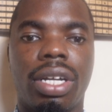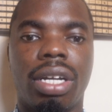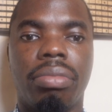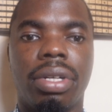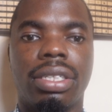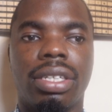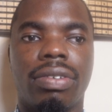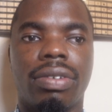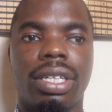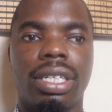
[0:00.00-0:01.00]
want to compare
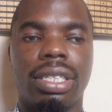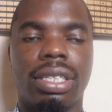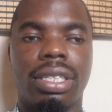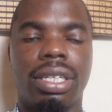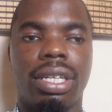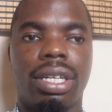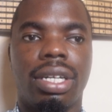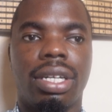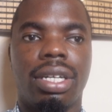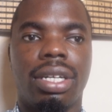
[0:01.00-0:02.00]
yourself because
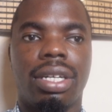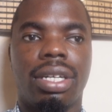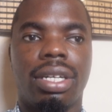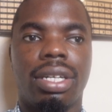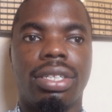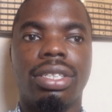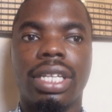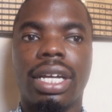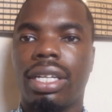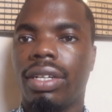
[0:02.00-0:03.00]
you're
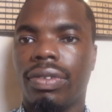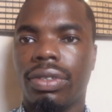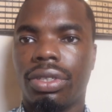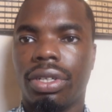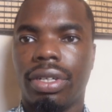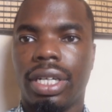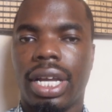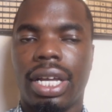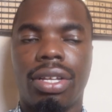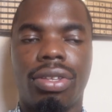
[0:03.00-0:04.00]
not getting the full story
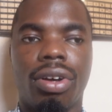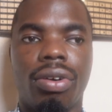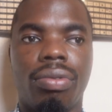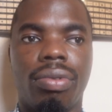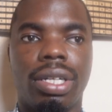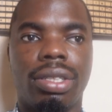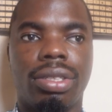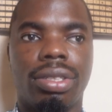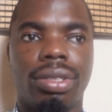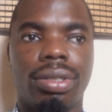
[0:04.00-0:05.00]
and you don't want
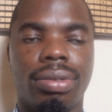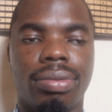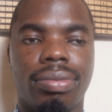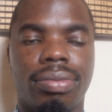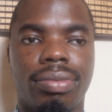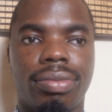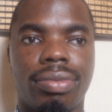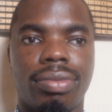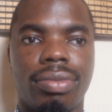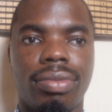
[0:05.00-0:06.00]
to
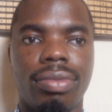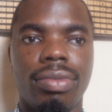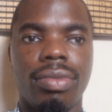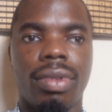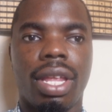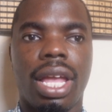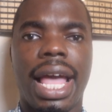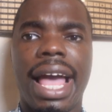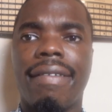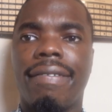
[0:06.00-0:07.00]

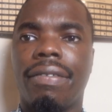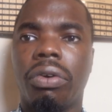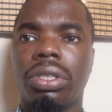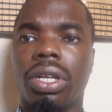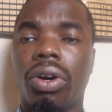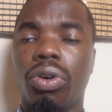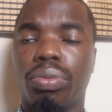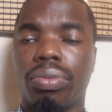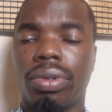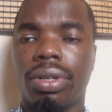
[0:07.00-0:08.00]
have false
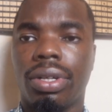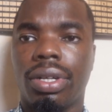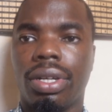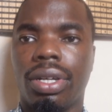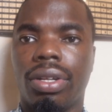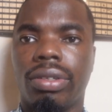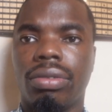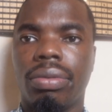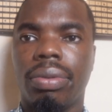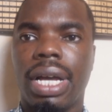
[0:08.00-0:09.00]
hope you know
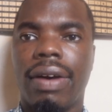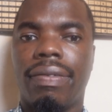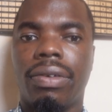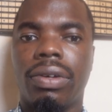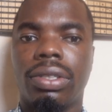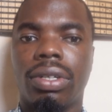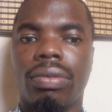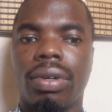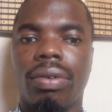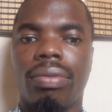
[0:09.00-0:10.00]
too many people have false
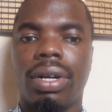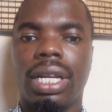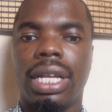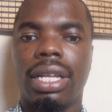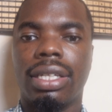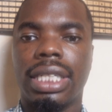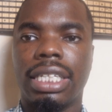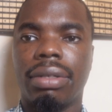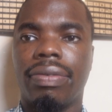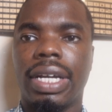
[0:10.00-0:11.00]
hope of what it looks
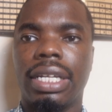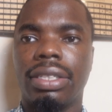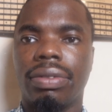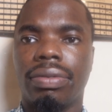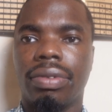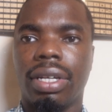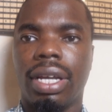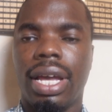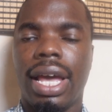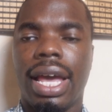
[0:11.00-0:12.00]
like to be financially
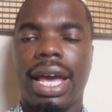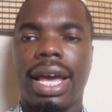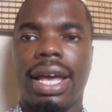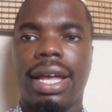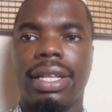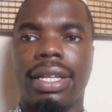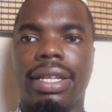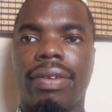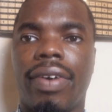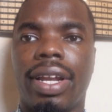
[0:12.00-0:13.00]
free and
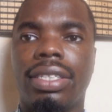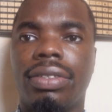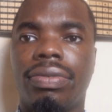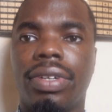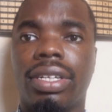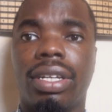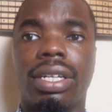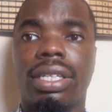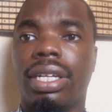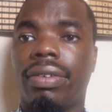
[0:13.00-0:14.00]
financial free is going to
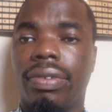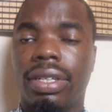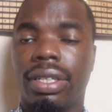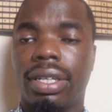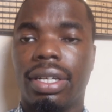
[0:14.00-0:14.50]
look different